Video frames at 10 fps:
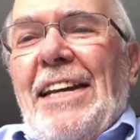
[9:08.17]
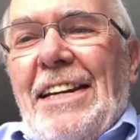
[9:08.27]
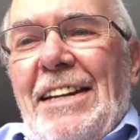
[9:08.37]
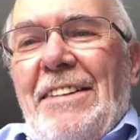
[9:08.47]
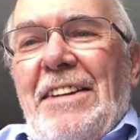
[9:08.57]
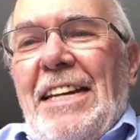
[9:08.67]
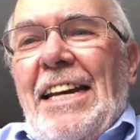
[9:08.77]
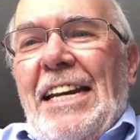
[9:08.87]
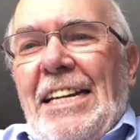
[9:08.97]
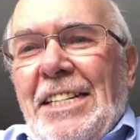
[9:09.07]
it,
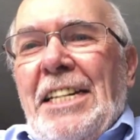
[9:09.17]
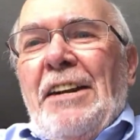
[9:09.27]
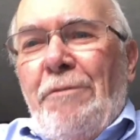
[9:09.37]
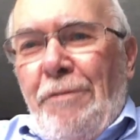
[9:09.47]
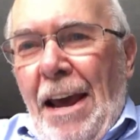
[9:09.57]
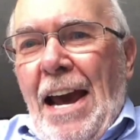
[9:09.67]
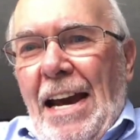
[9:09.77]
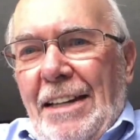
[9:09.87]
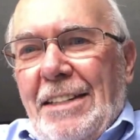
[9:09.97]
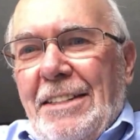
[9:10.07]
it is in
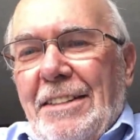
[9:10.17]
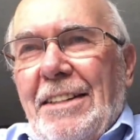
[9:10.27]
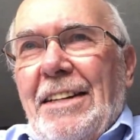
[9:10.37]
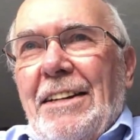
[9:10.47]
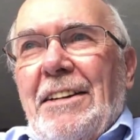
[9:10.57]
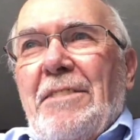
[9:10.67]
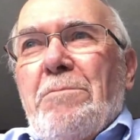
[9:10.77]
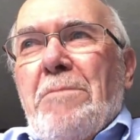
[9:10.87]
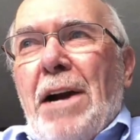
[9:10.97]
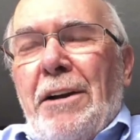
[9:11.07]
fact uh,
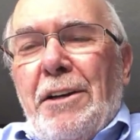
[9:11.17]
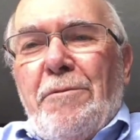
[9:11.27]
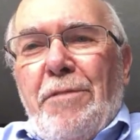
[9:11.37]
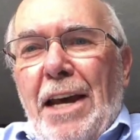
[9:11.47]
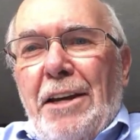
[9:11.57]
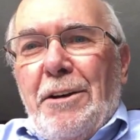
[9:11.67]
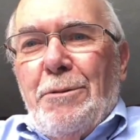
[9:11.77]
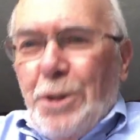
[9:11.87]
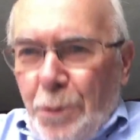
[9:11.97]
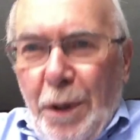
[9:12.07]
market value
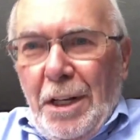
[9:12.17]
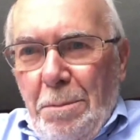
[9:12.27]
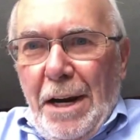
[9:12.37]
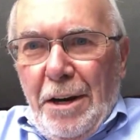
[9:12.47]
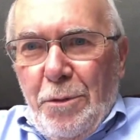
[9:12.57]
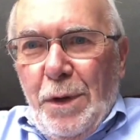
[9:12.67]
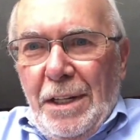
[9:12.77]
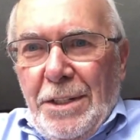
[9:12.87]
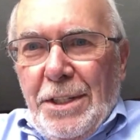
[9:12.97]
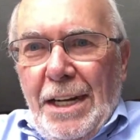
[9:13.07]
is willing buyer,
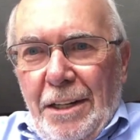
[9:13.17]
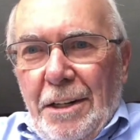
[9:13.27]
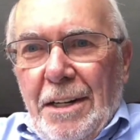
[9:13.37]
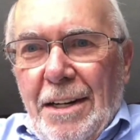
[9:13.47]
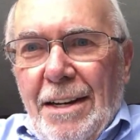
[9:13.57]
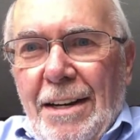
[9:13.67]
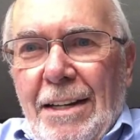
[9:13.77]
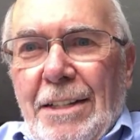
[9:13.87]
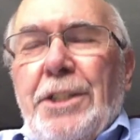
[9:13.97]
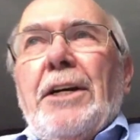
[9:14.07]
willing seller.
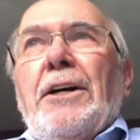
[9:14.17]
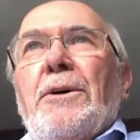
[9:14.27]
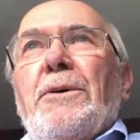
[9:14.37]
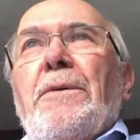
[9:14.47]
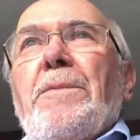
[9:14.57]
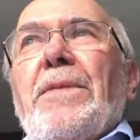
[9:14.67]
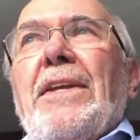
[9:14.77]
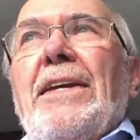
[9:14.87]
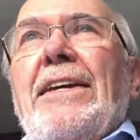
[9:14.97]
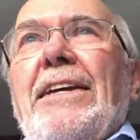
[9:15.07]
So
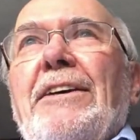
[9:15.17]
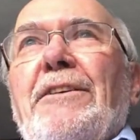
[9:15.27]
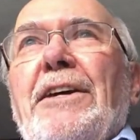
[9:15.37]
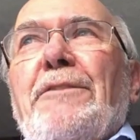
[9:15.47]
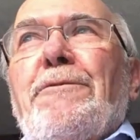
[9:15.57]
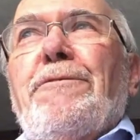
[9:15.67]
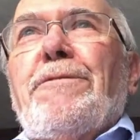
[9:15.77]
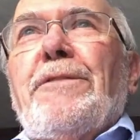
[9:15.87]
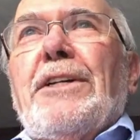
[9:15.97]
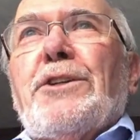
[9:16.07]
yep. if
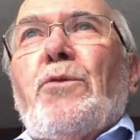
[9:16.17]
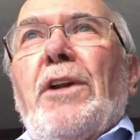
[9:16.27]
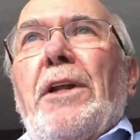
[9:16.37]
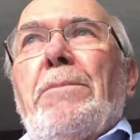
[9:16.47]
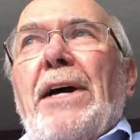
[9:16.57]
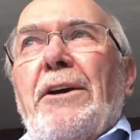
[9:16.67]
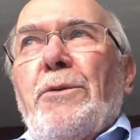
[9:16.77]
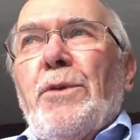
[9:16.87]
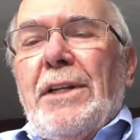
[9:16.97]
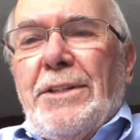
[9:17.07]
it's willing buyer,
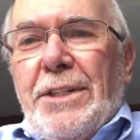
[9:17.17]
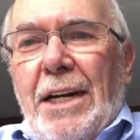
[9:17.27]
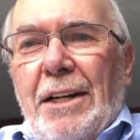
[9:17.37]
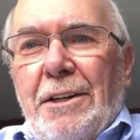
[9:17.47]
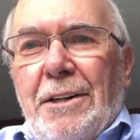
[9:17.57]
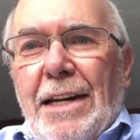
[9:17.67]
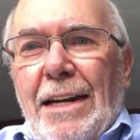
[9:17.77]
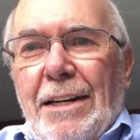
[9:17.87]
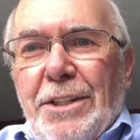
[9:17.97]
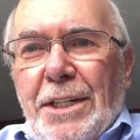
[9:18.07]
willing seller,
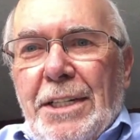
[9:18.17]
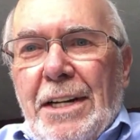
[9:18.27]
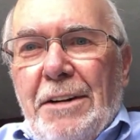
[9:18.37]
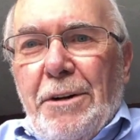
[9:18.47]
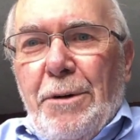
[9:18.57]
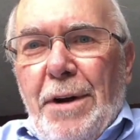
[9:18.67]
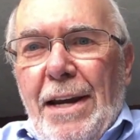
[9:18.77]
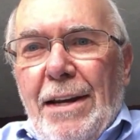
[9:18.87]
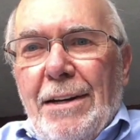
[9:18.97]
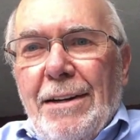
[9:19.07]
and it's six hundred
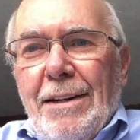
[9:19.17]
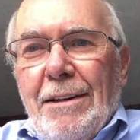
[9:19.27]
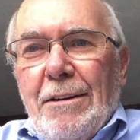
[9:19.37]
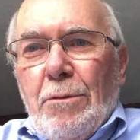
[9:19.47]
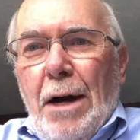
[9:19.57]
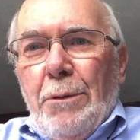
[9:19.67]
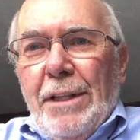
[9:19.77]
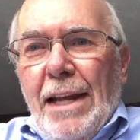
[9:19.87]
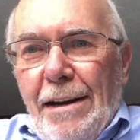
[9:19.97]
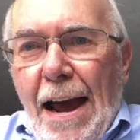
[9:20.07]
grand, why would
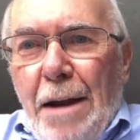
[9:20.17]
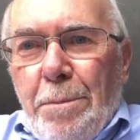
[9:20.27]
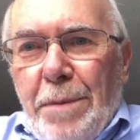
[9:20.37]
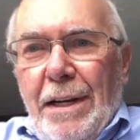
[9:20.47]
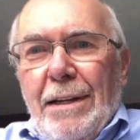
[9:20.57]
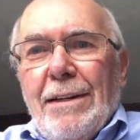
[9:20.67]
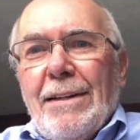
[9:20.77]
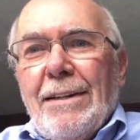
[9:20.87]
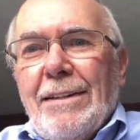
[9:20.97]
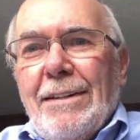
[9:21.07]
that not be
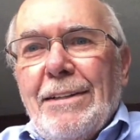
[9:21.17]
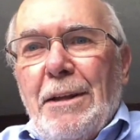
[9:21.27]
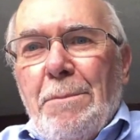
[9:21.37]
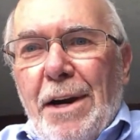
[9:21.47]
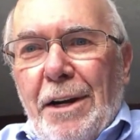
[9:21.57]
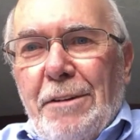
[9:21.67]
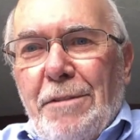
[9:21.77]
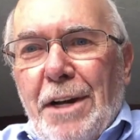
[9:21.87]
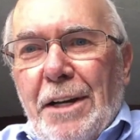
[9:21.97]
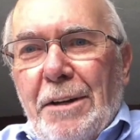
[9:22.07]
the market
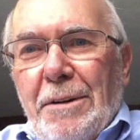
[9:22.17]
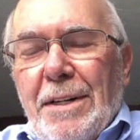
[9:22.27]
value?